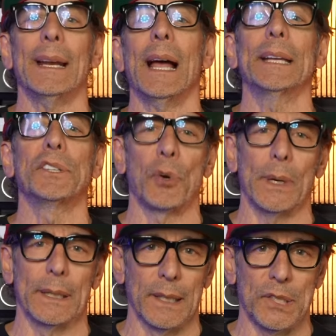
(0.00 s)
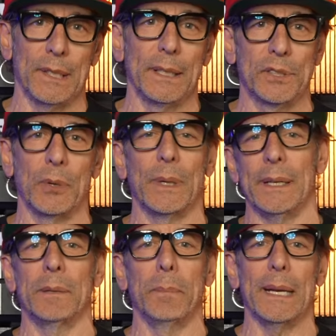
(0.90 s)
I enjoyed listening to it
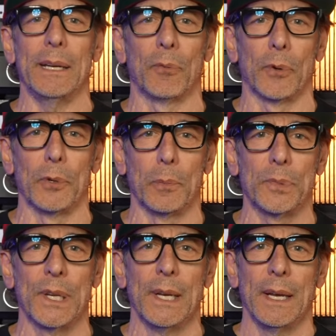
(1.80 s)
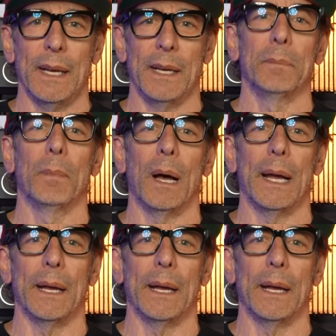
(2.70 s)
in many rooms in my